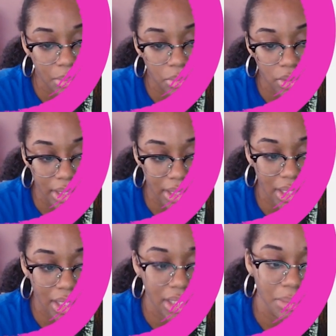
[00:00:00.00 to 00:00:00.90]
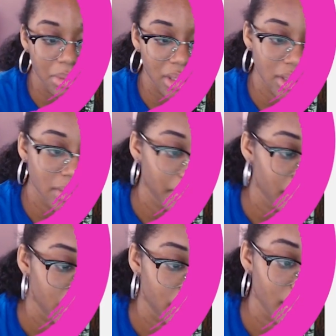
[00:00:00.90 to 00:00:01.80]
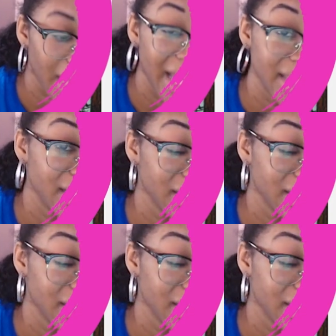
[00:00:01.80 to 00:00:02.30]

a slight like C+. I think.